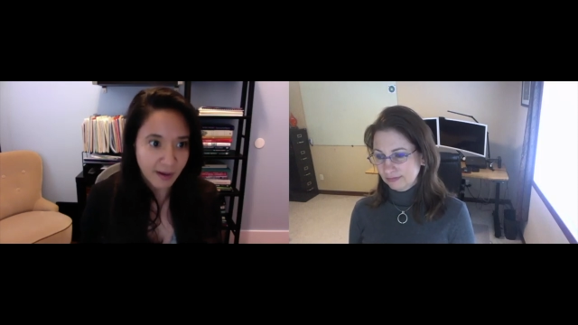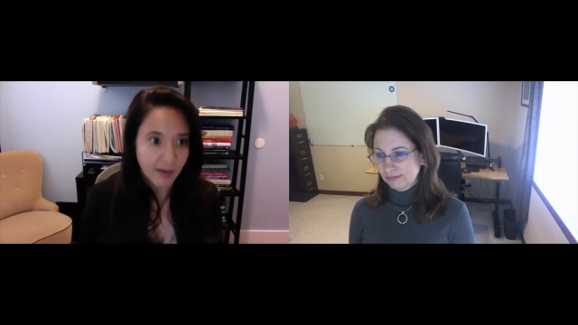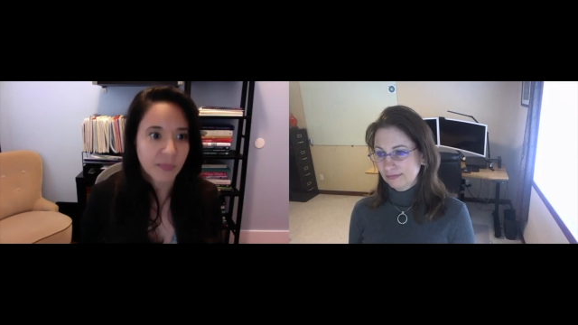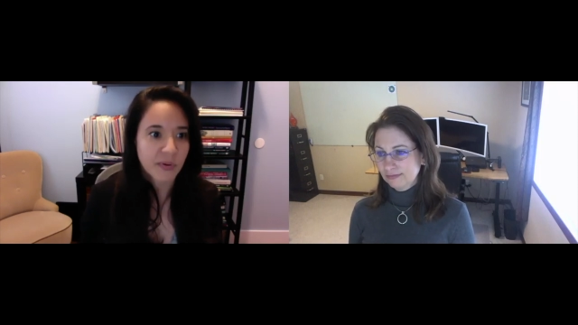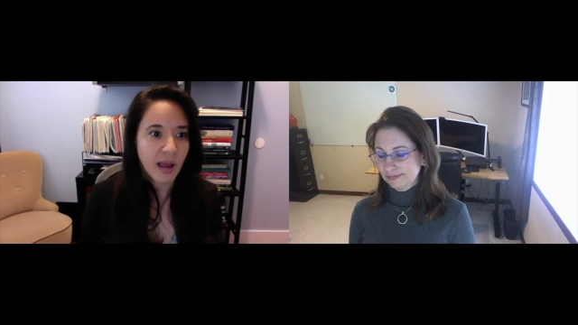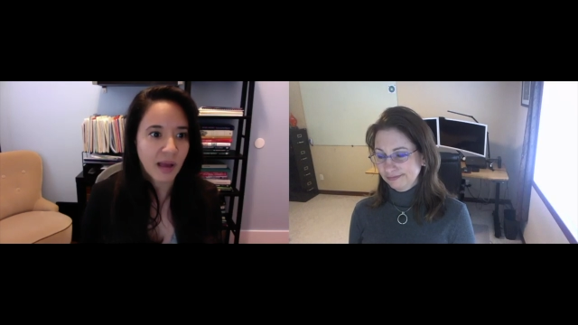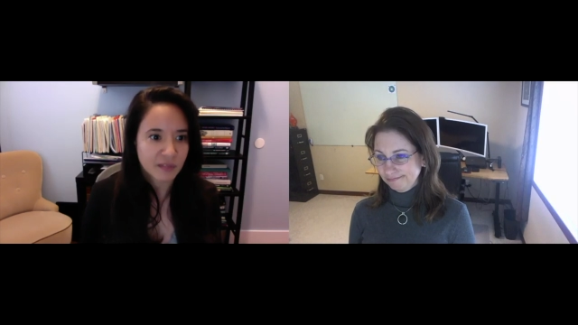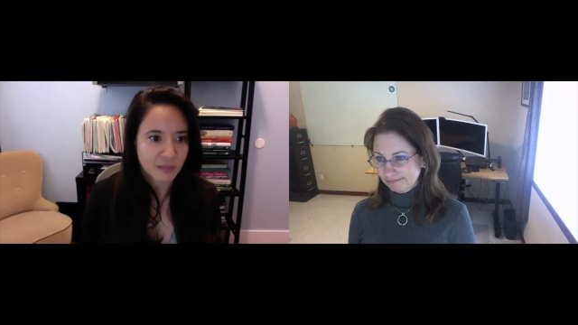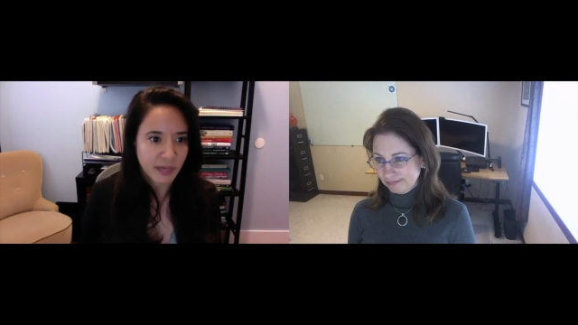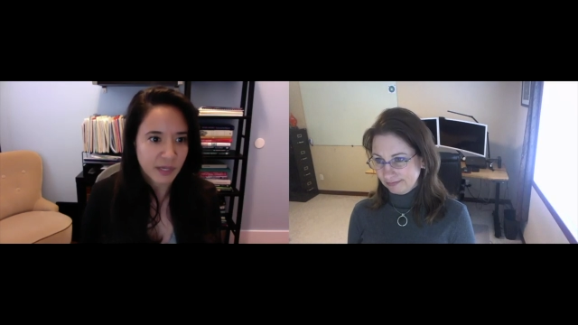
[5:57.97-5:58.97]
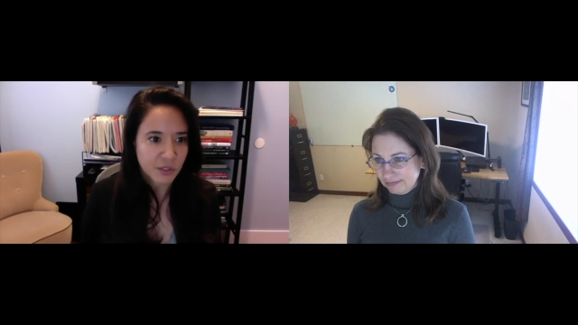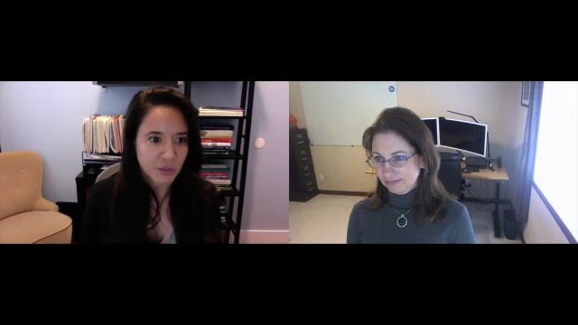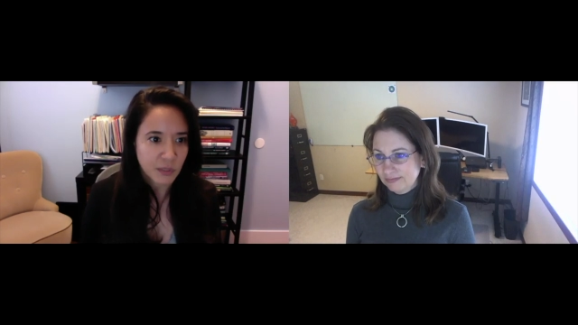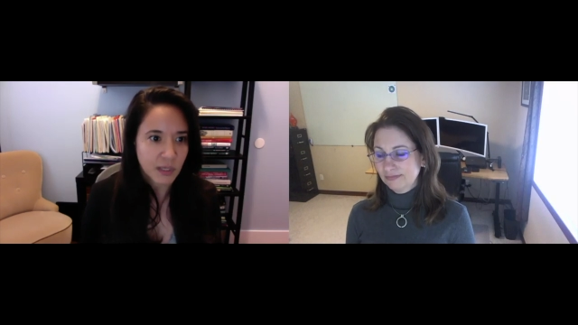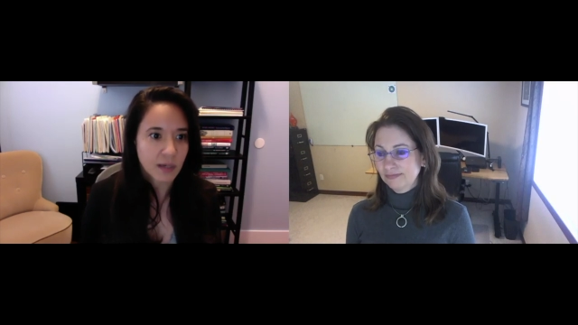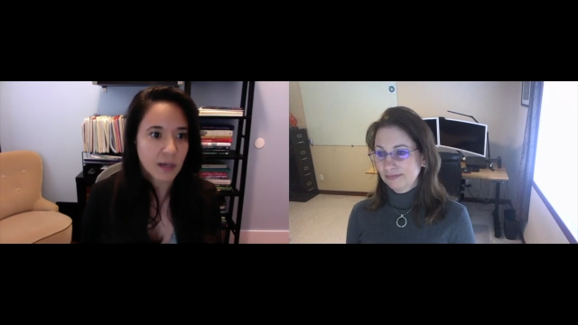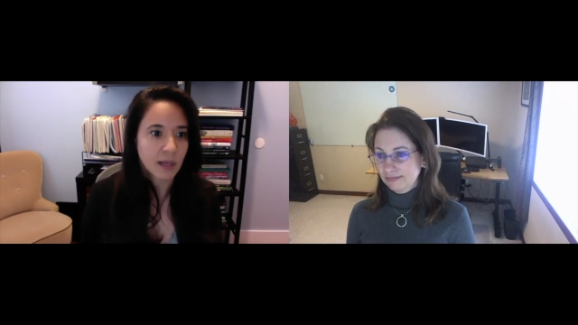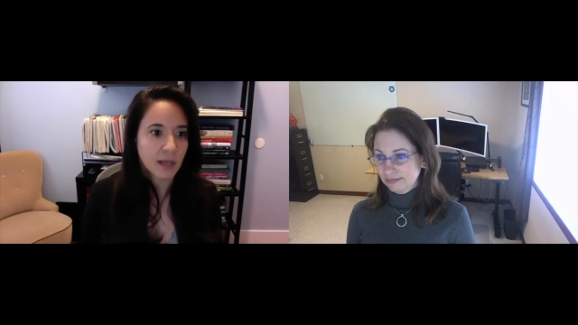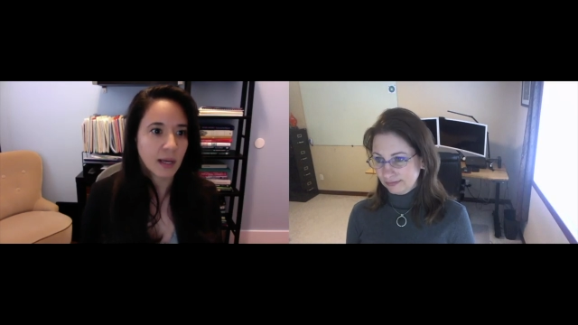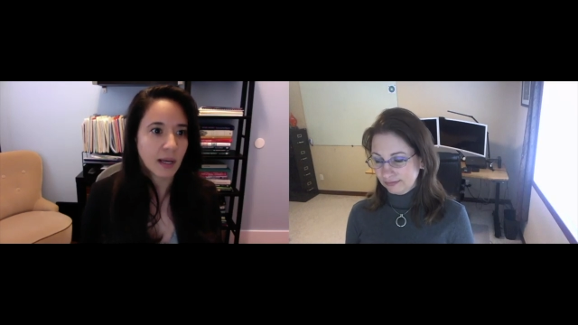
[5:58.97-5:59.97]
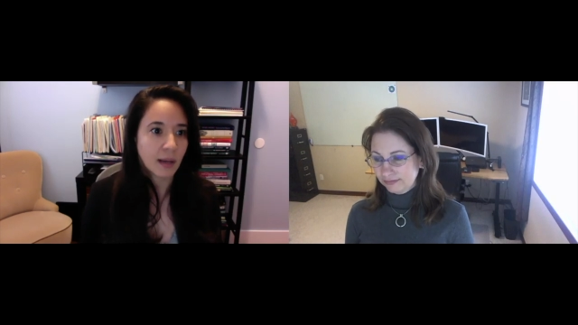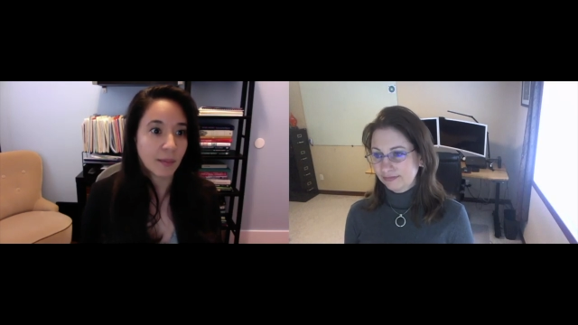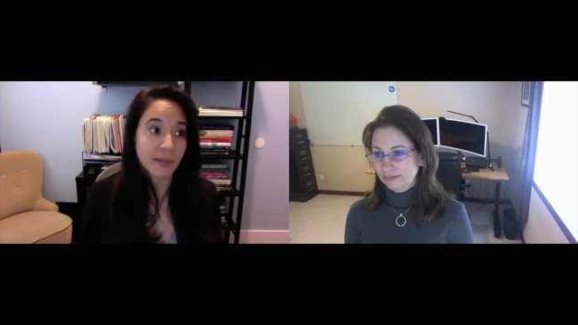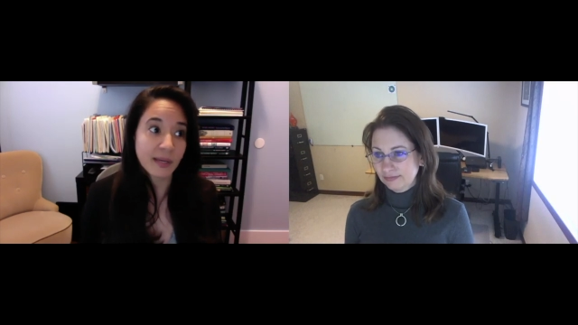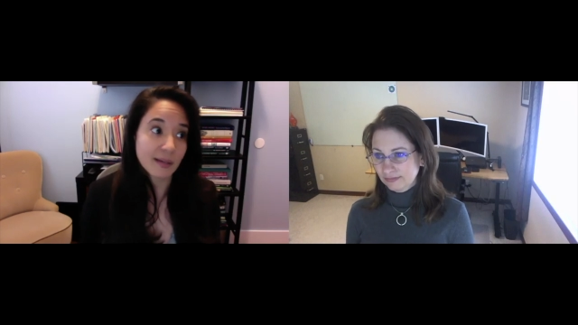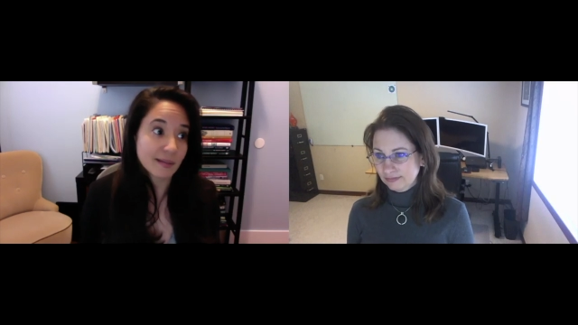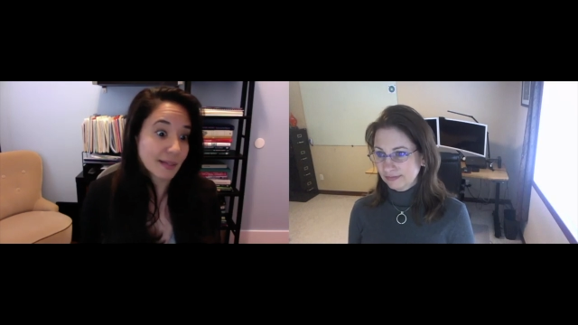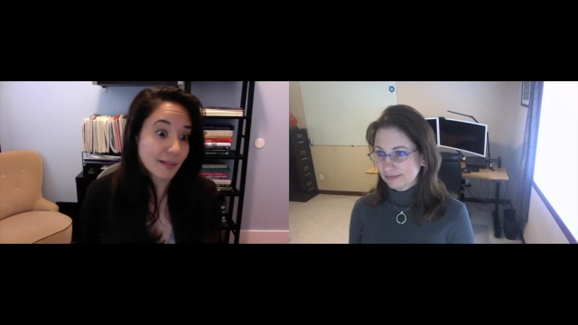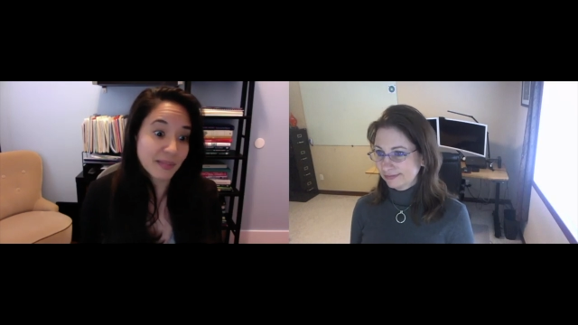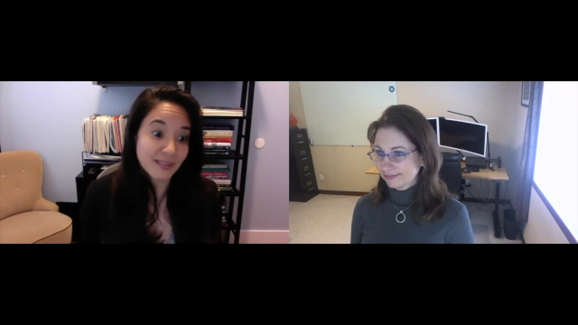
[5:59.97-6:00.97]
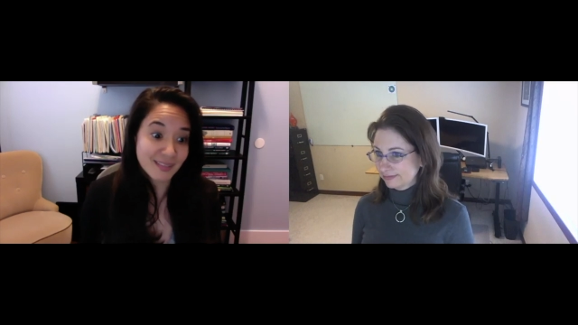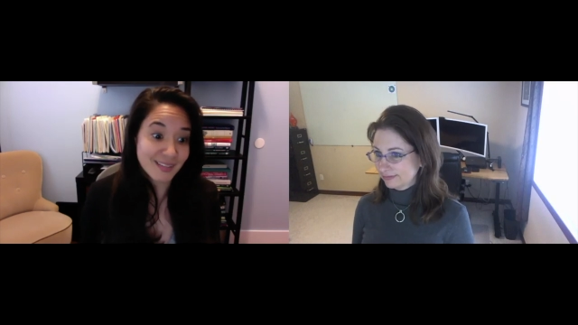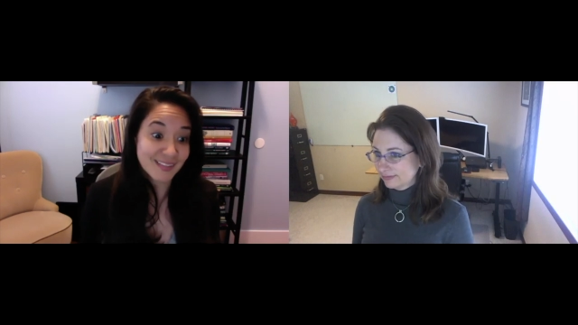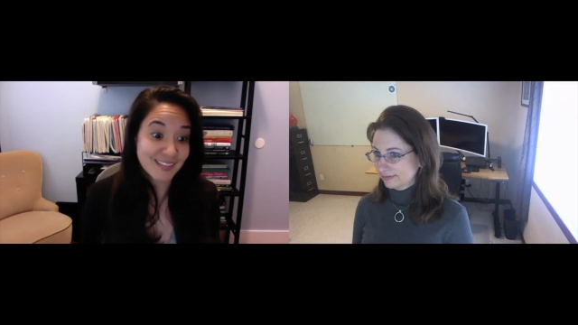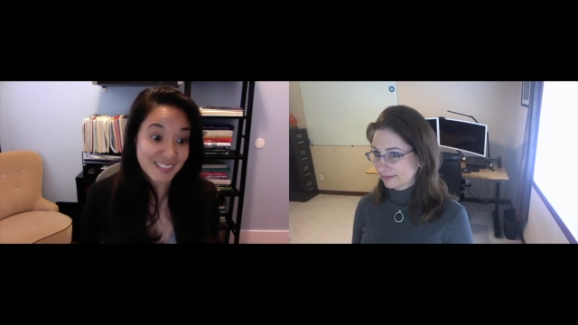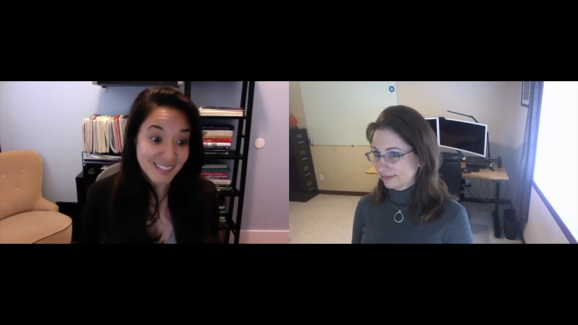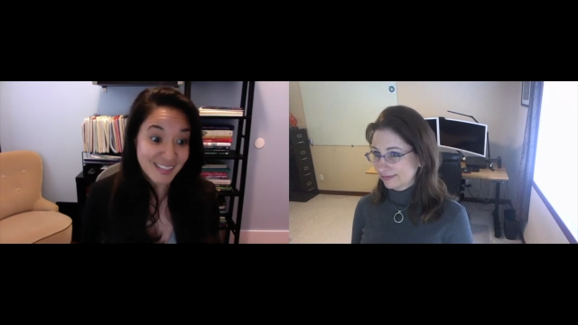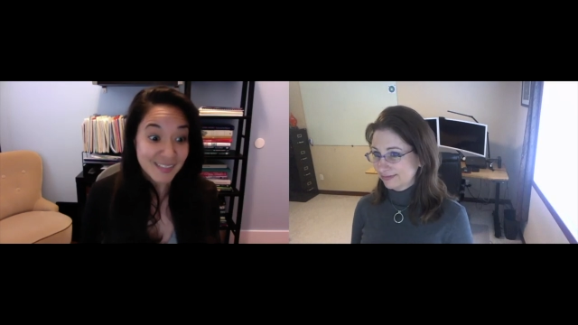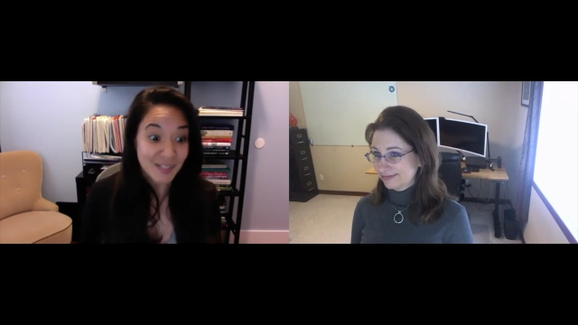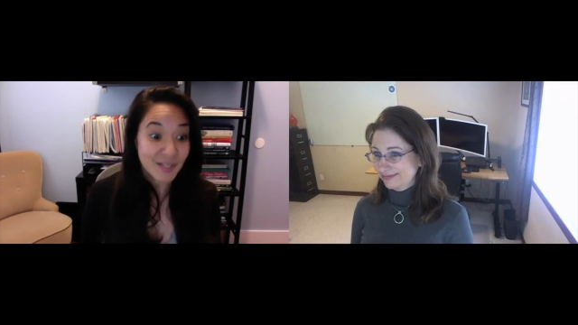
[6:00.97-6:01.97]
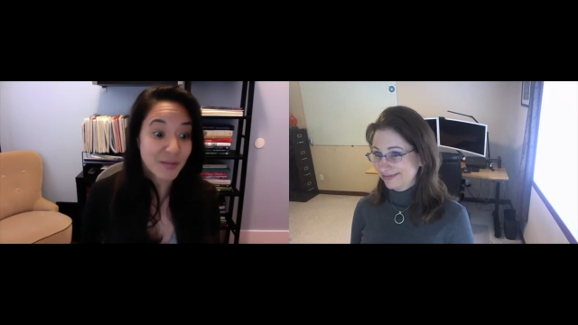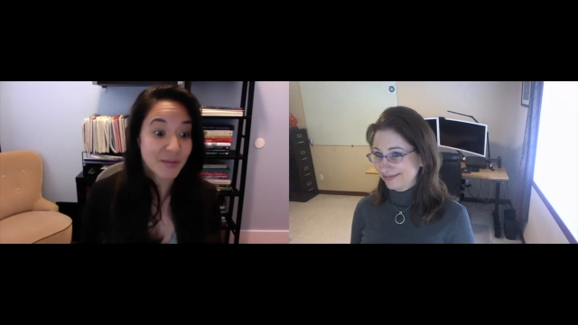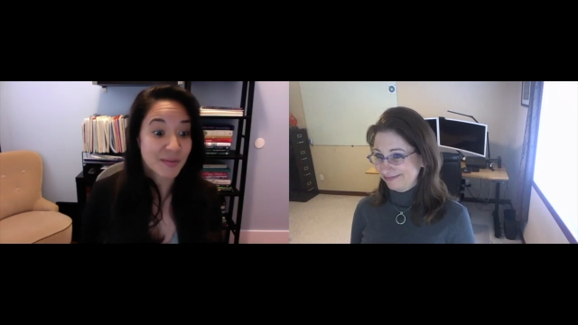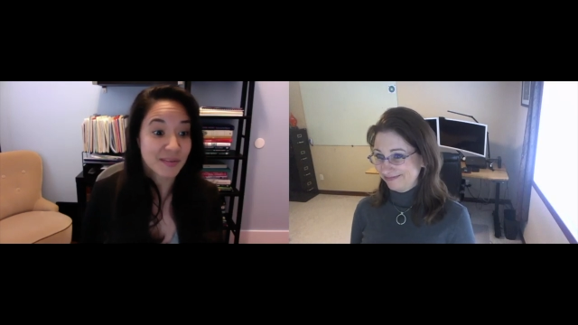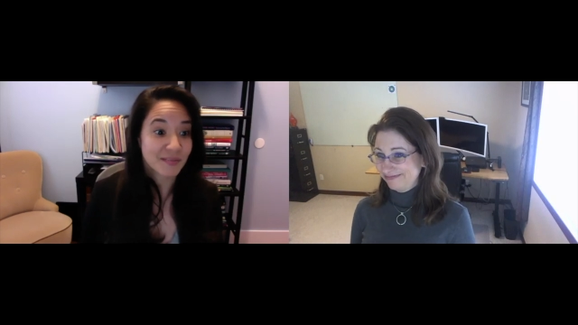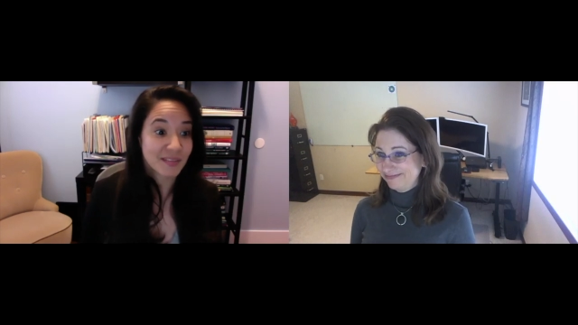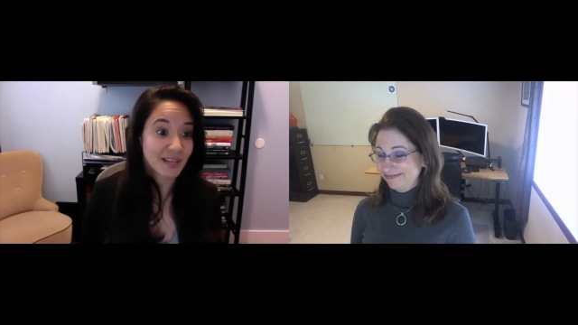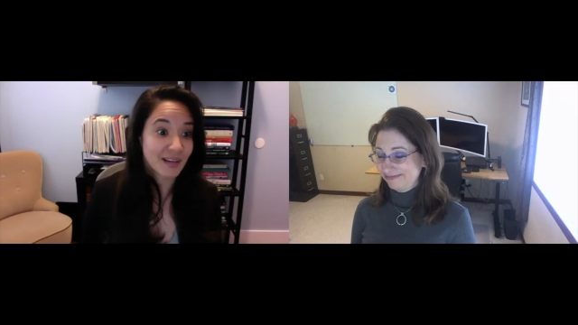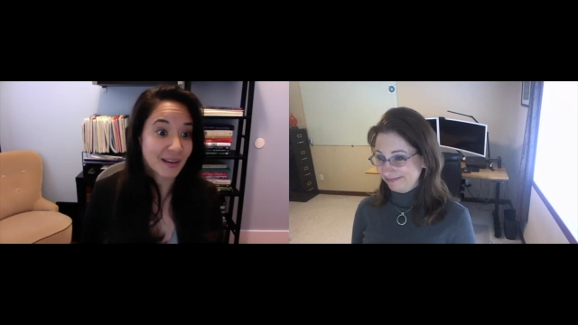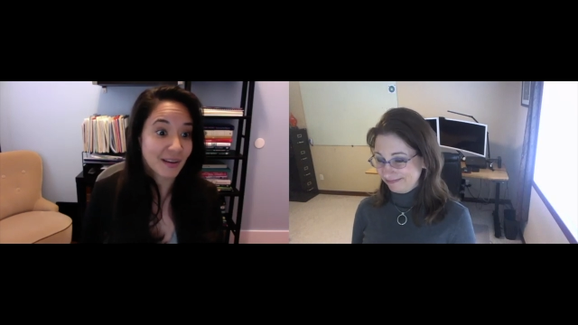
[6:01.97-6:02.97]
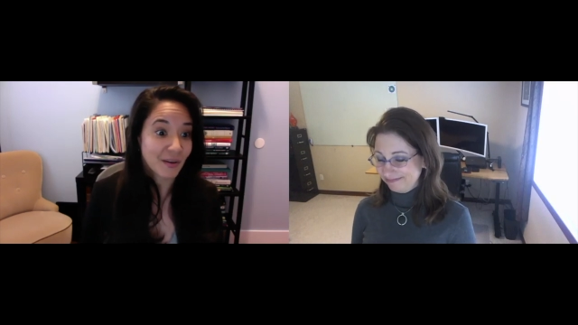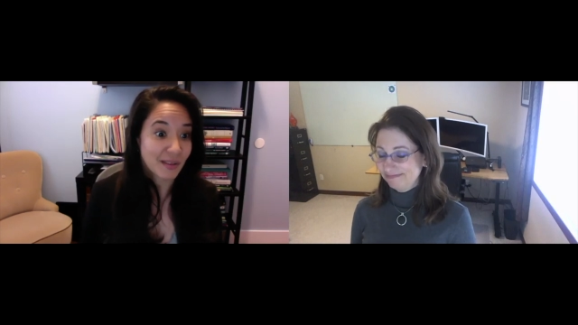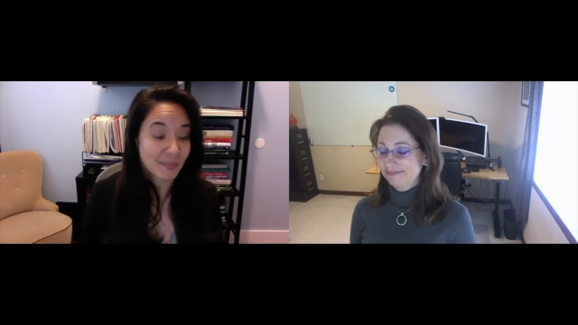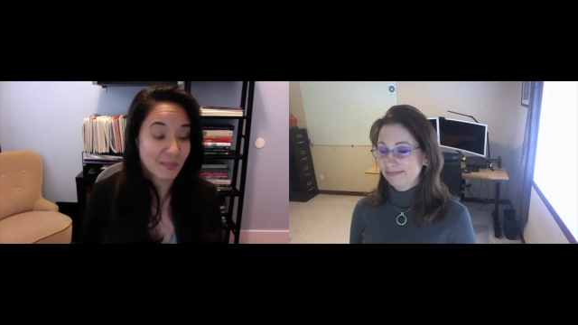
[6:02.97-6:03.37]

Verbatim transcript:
Speaker 1: You have to make sure uh, because it could be six six years of data you know that's being